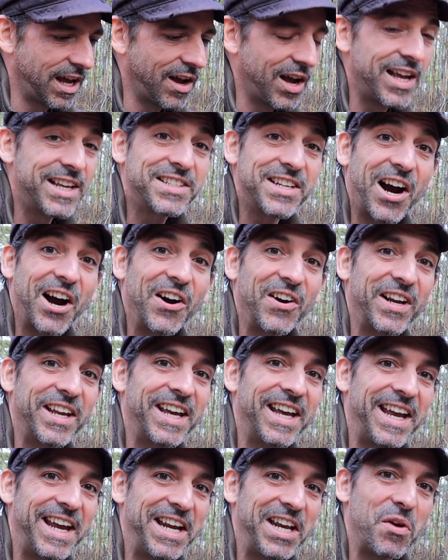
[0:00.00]
It's already
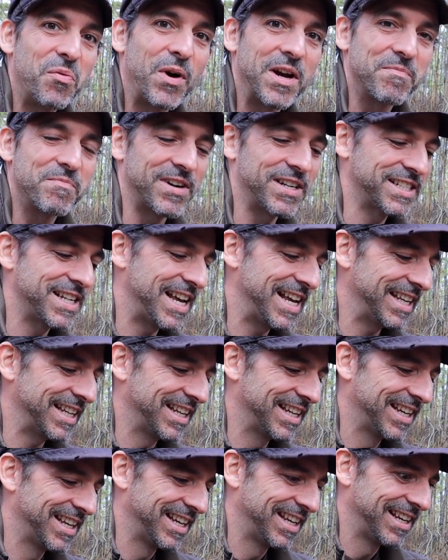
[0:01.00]
at 81%.
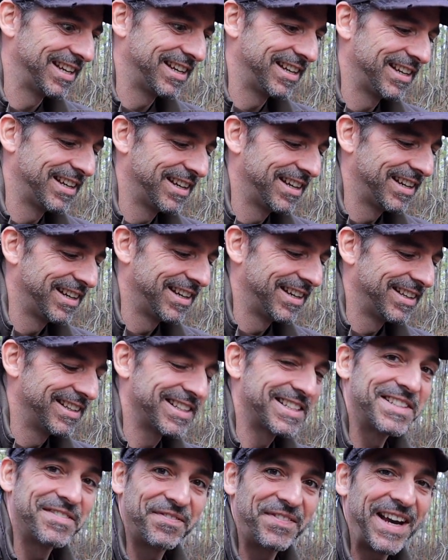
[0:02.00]

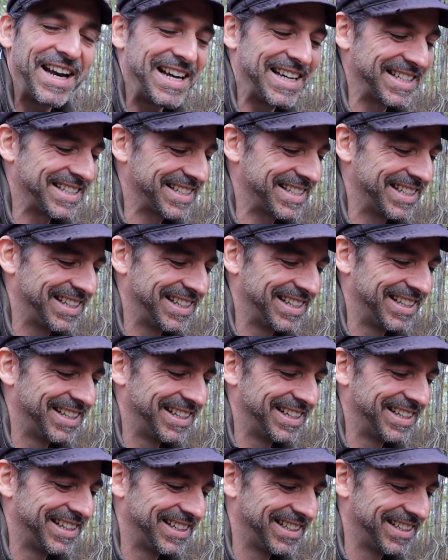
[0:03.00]
This is fast.
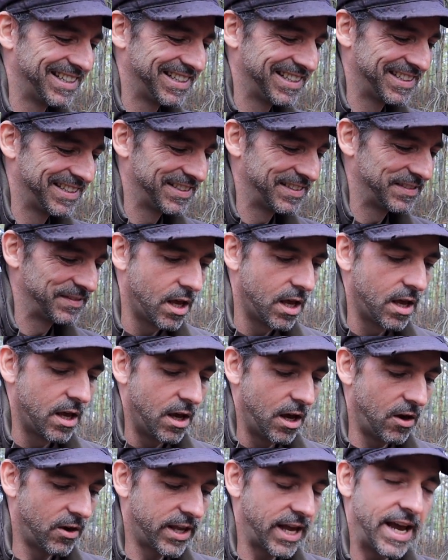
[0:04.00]

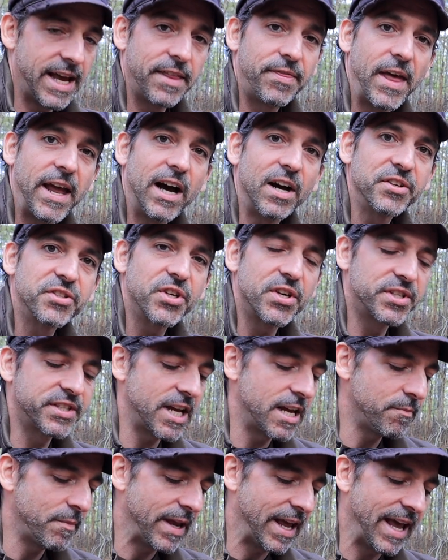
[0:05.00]
Okay, they also
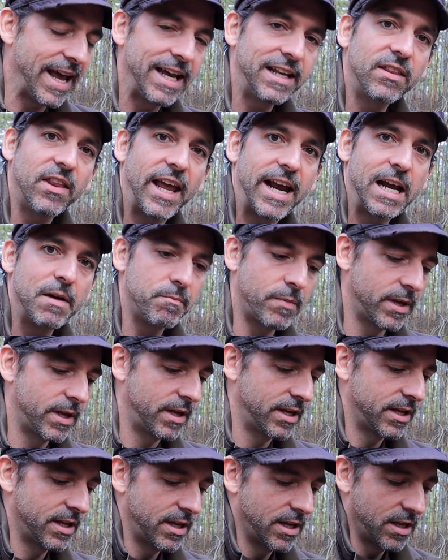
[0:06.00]
sent me a headlamp
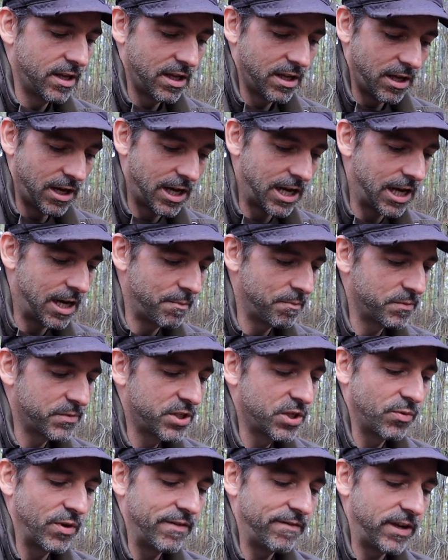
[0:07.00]

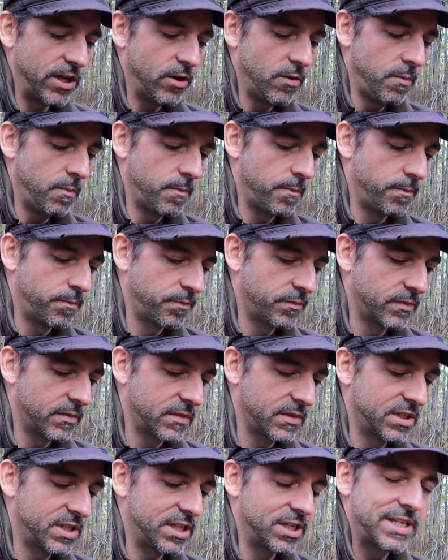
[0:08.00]
to review,
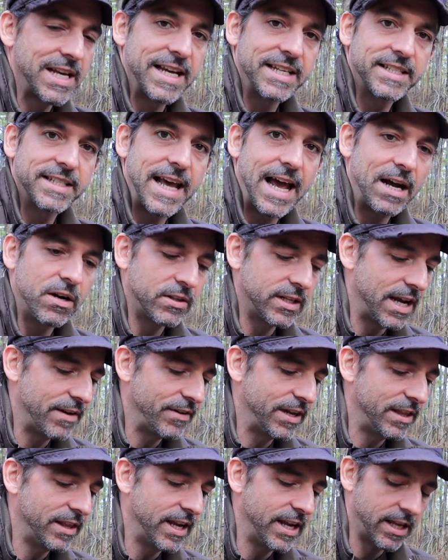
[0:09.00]
to test out and
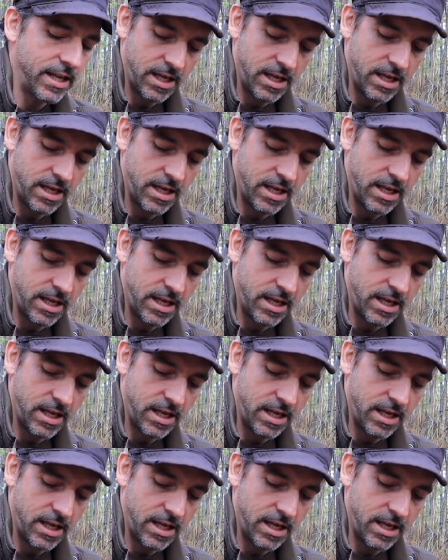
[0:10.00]
everything.